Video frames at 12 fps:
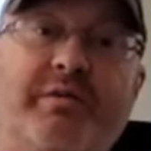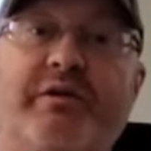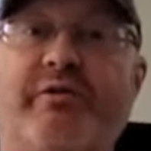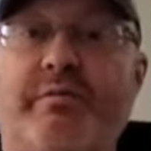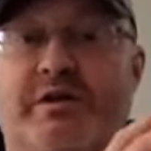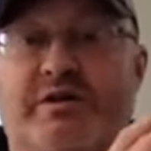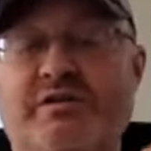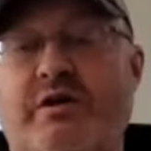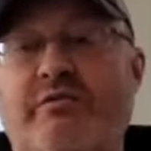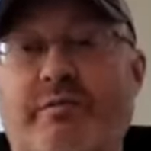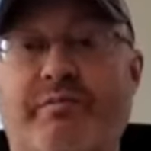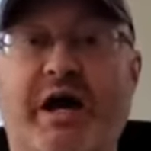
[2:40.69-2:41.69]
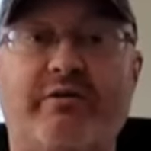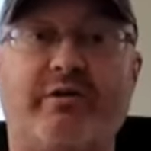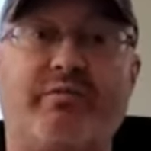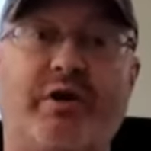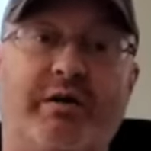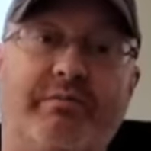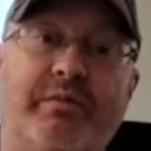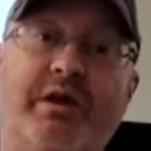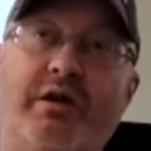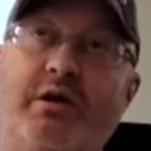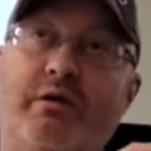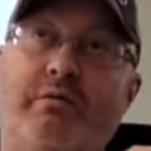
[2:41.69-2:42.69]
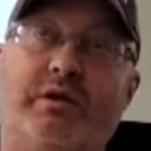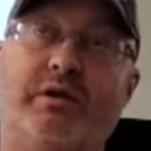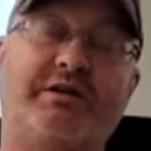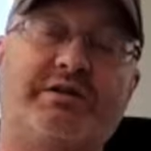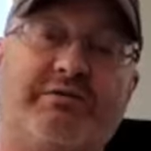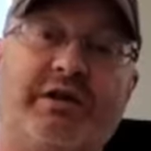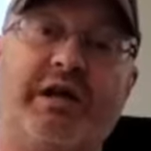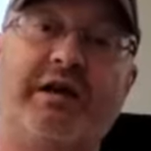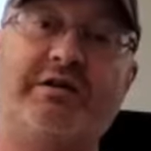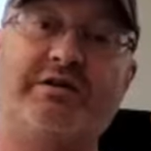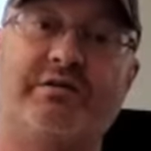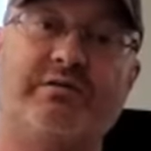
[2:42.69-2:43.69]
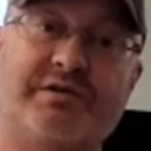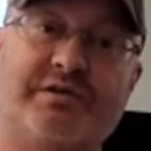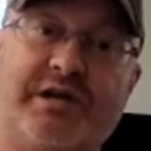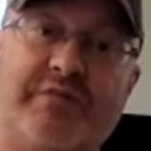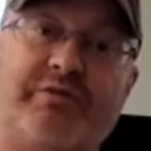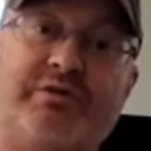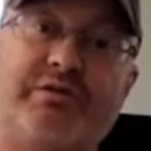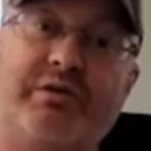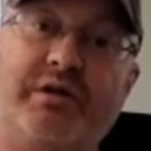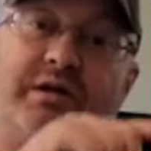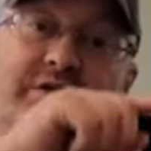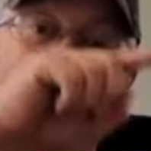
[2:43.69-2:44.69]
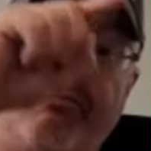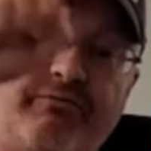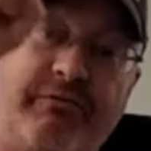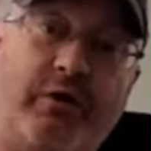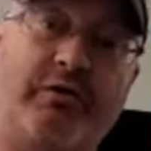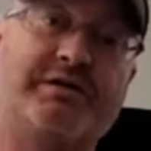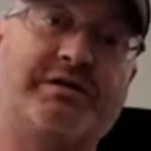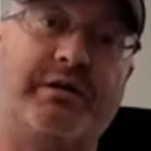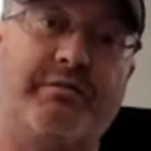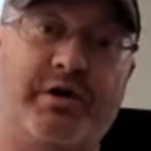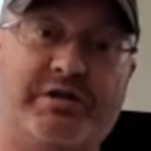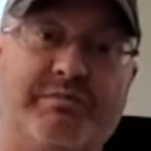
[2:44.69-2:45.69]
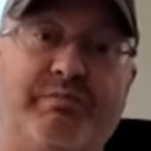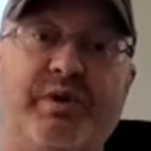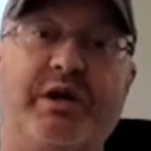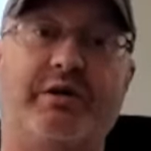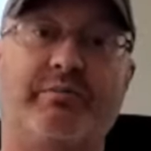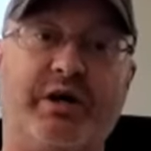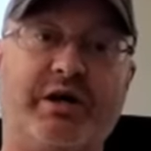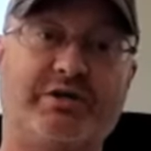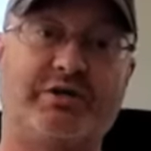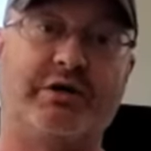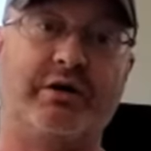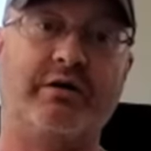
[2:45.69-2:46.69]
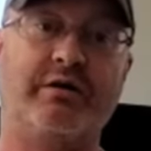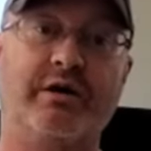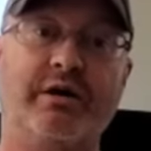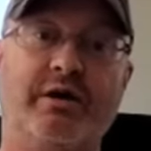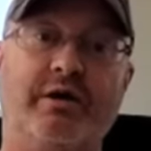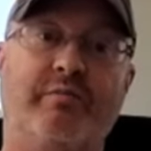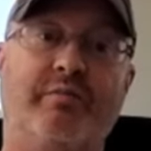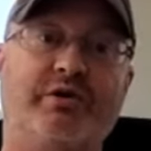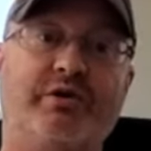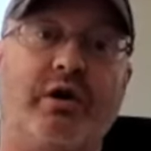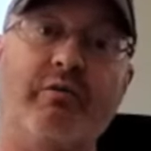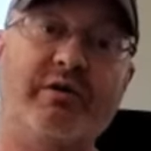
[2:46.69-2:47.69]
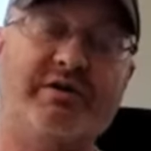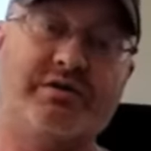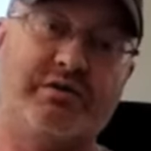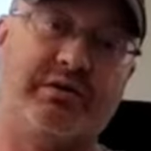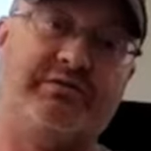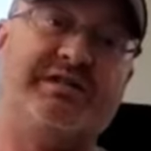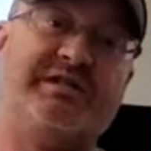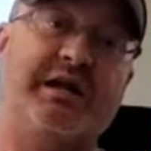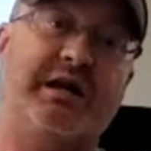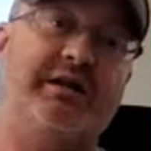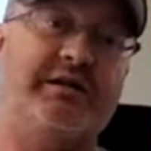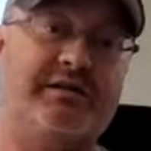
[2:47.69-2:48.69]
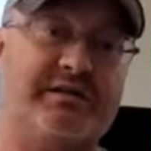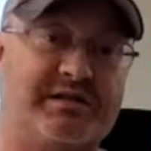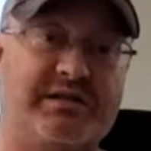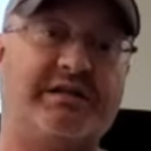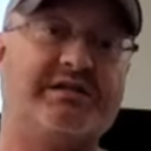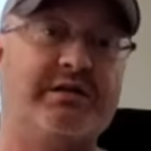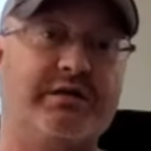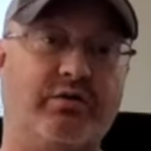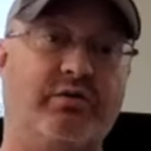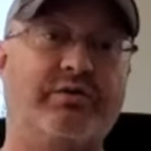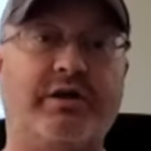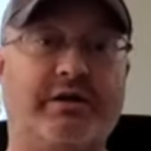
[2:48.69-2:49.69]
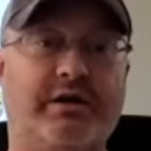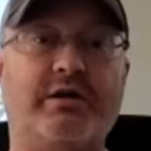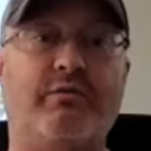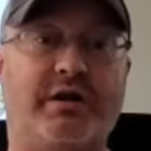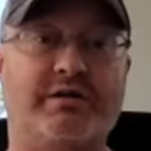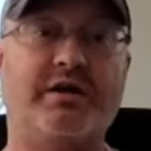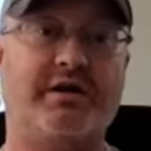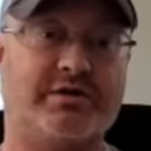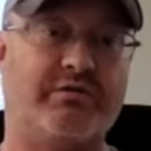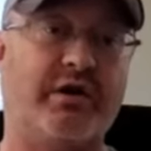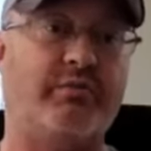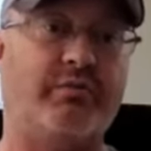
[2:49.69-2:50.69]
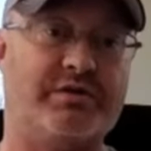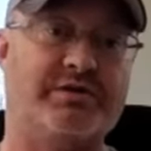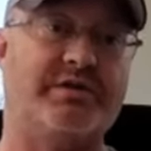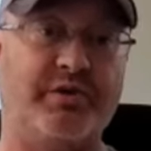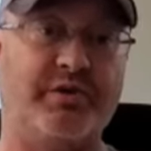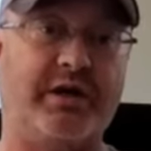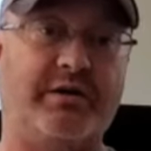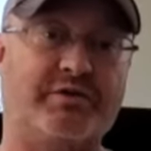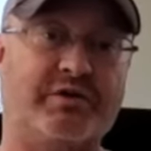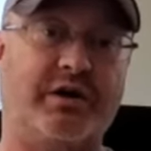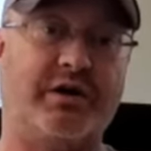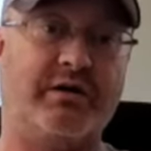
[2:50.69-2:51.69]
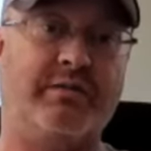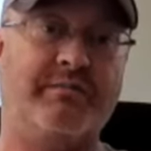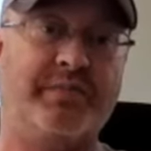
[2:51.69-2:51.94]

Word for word: And if I'm going to solve the battery problem with electrification, there's this opportunity to focus on a much bigger picture, but you're always sort of selling the sexy, cool thing that you want to touch, right? Which is the pickup truck.